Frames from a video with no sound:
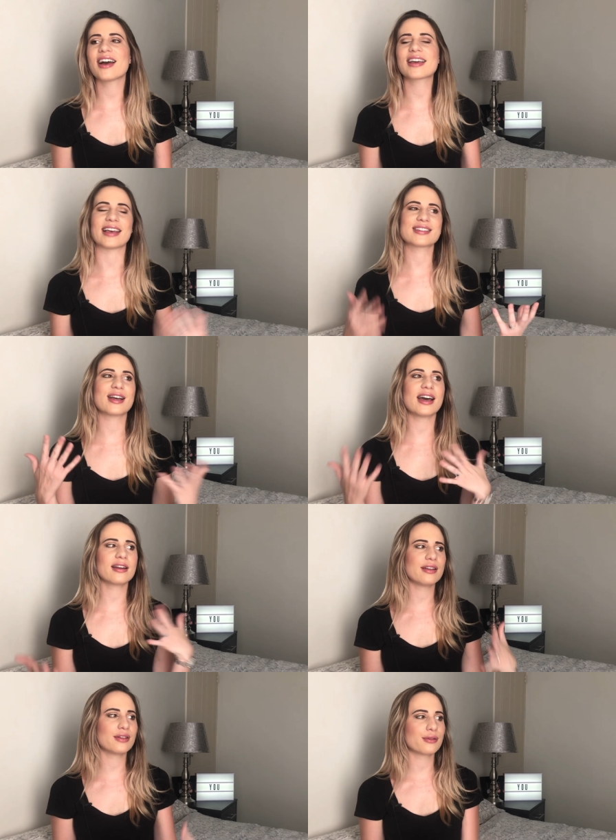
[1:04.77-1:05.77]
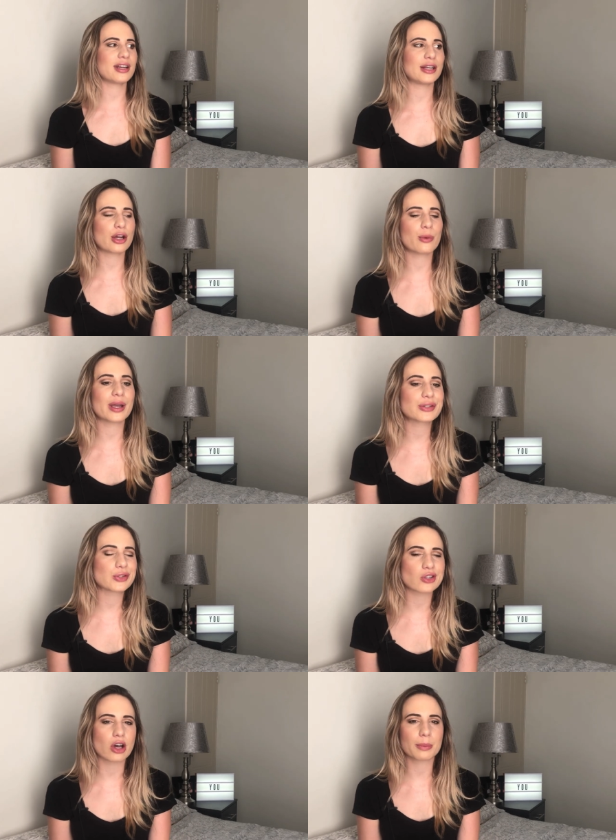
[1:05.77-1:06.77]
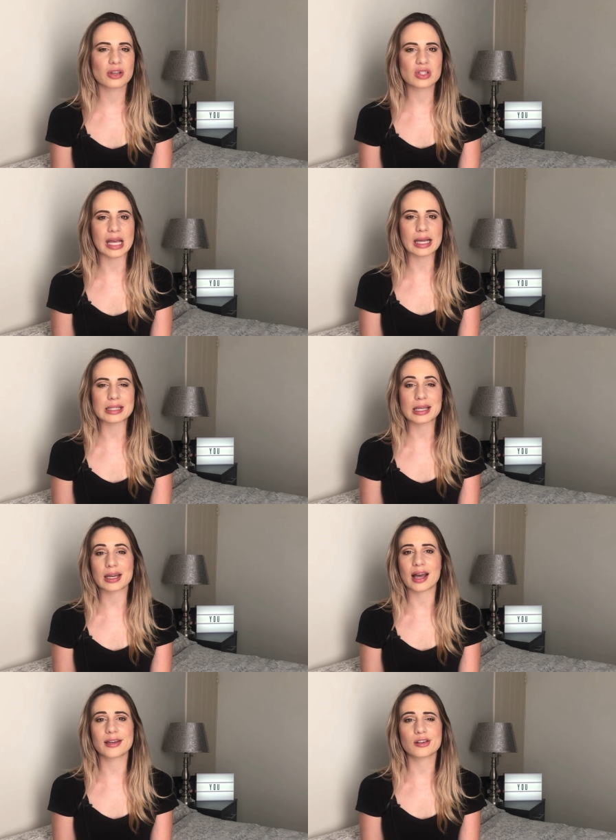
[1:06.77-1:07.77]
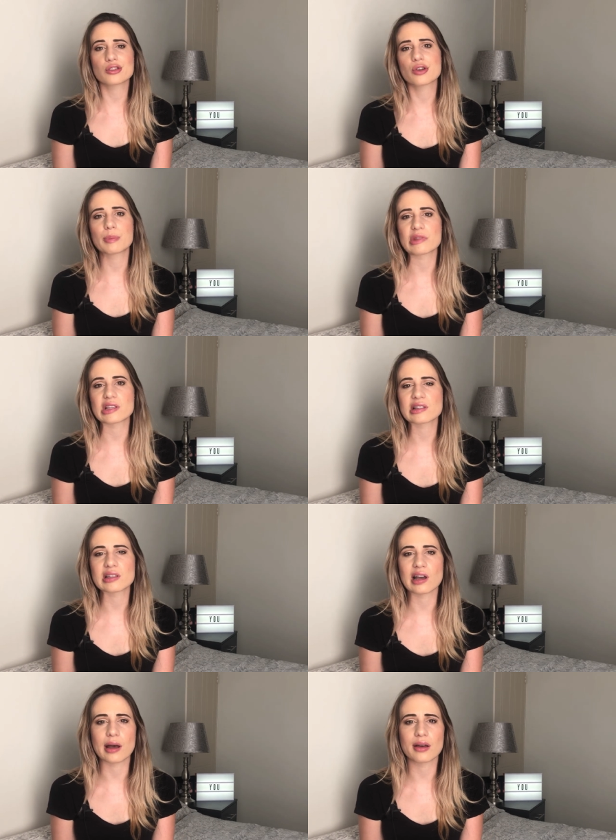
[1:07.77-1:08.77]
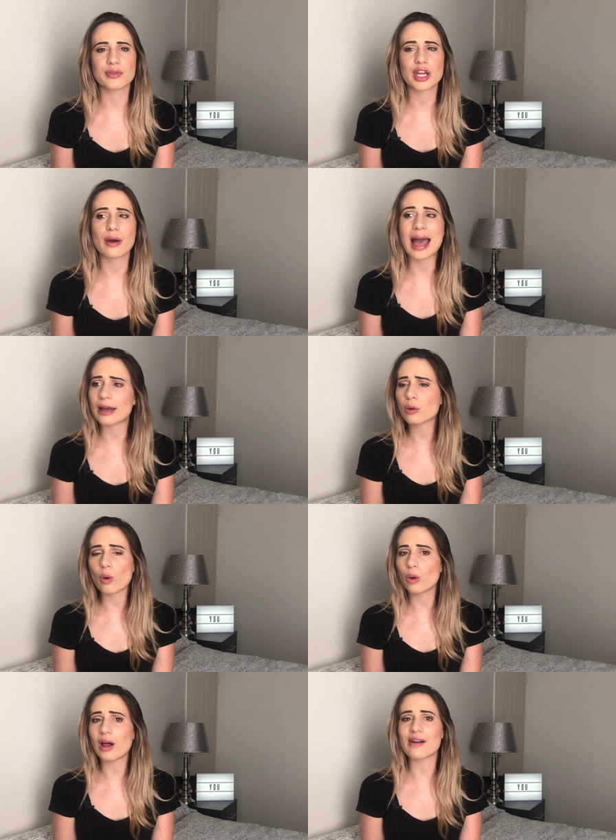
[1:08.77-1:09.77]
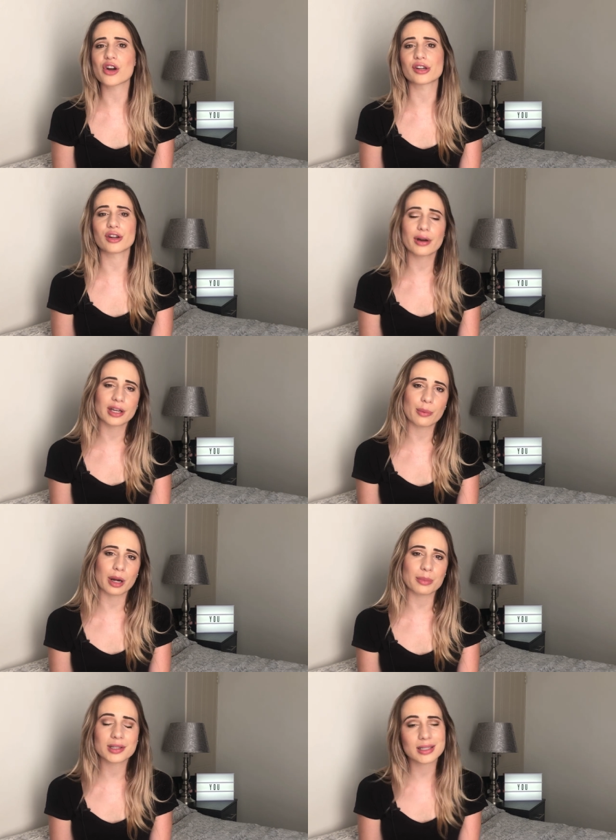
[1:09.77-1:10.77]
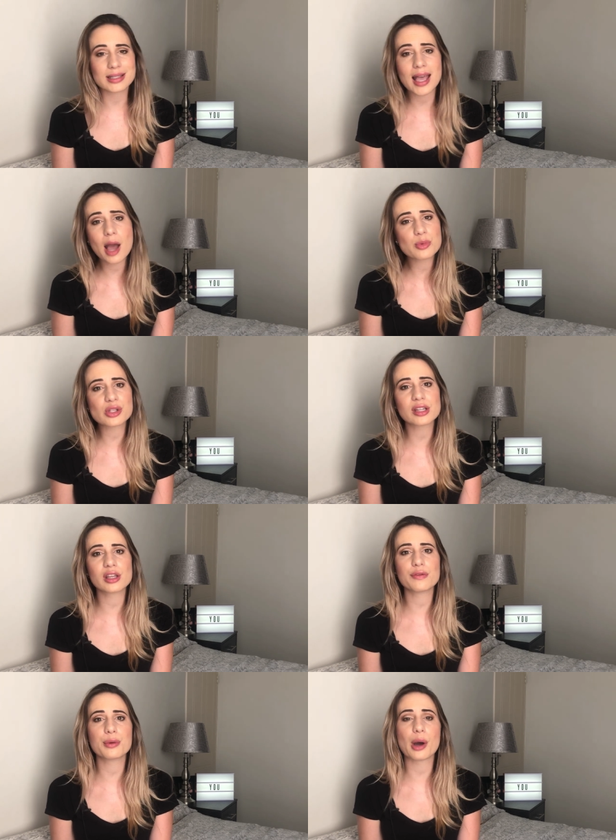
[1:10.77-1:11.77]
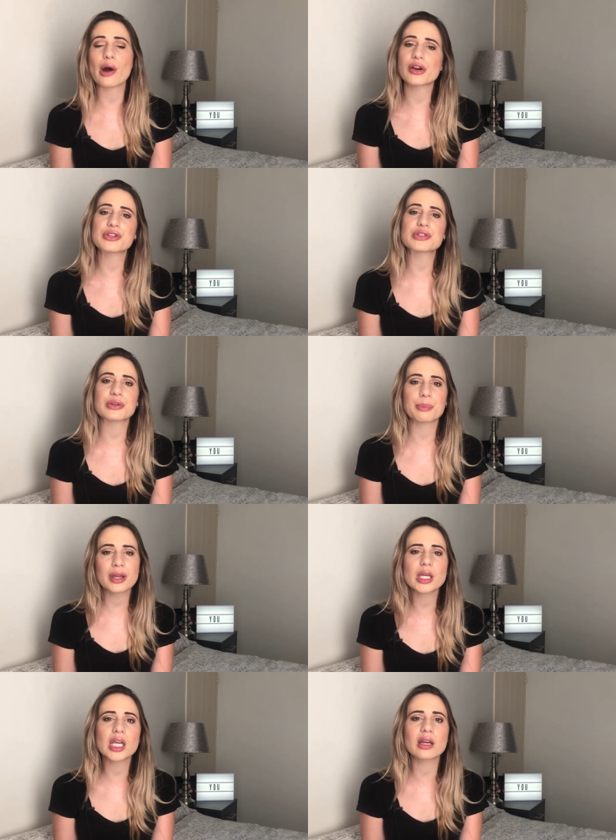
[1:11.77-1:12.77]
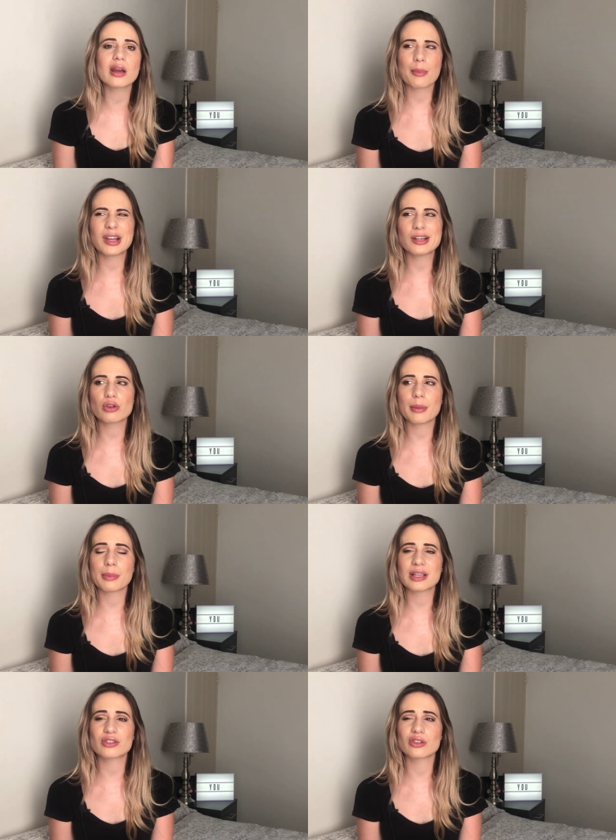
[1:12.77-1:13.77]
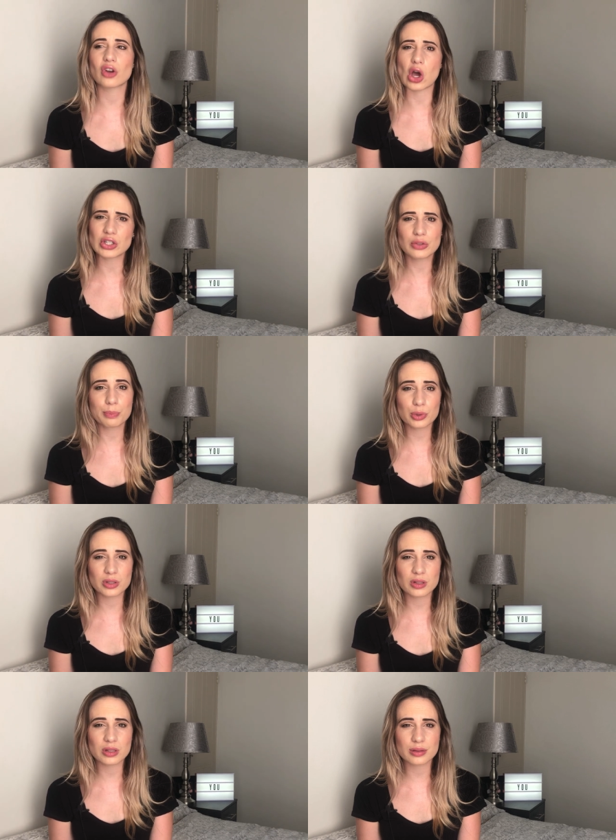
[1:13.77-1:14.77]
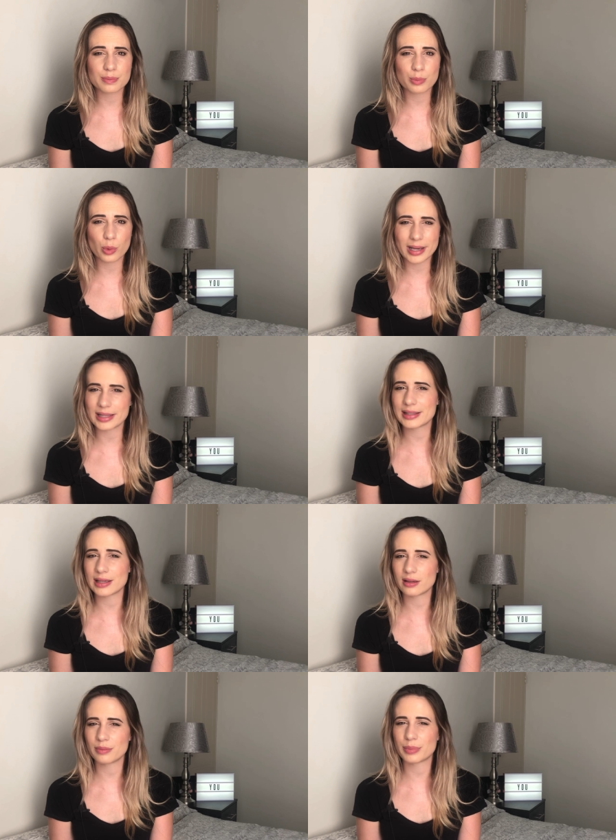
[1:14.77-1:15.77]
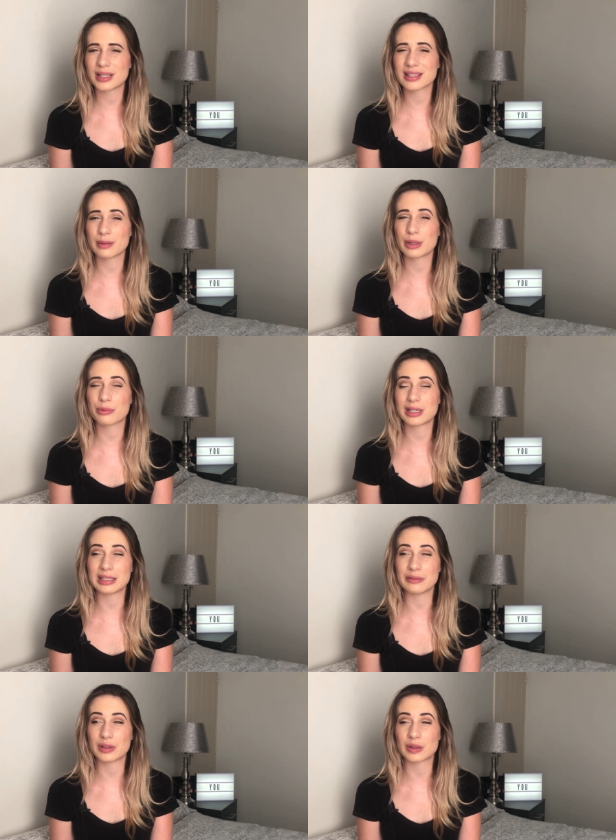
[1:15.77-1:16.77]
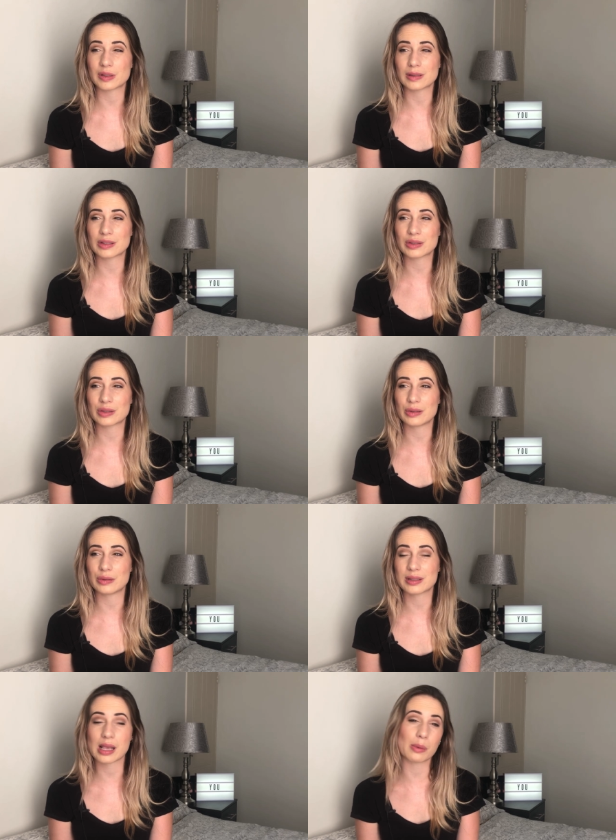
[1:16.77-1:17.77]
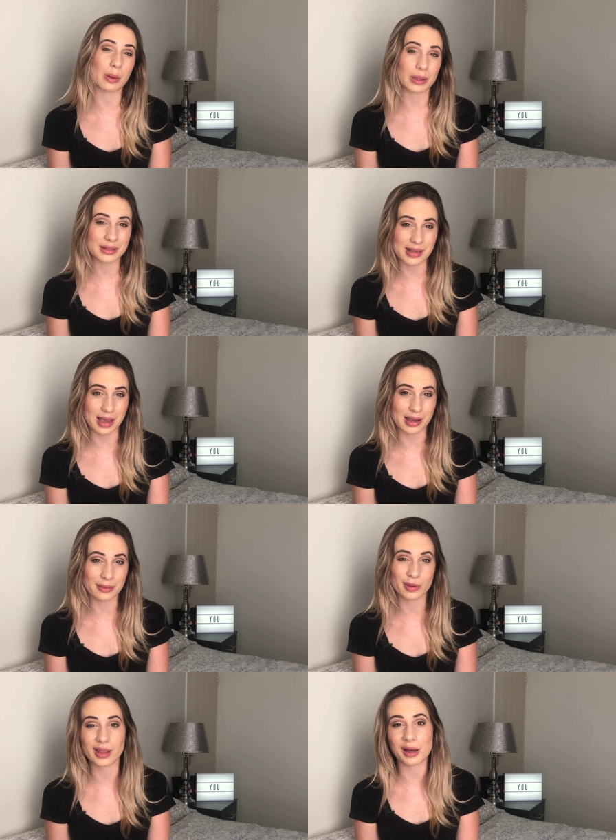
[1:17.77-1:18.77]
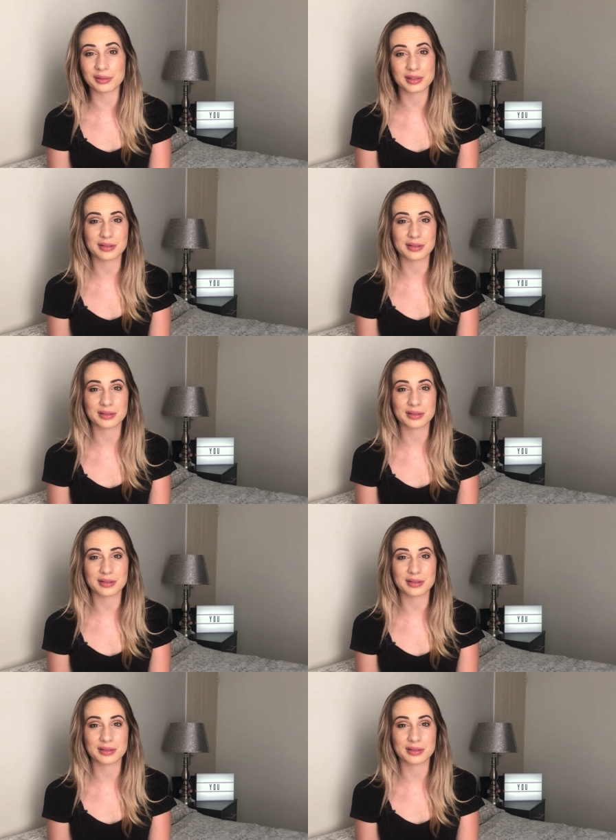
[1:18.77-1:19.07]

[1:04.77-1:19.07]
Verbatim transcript: Okay, so I don't even really know where to start because, like I said, I didn't script this uh, video at all. I've got no idea what I'm going to say. I'm just going to give you my honest opinion. I'm going to try my best not to put spoilers in, but it's going to be really difficult to say what I want to say without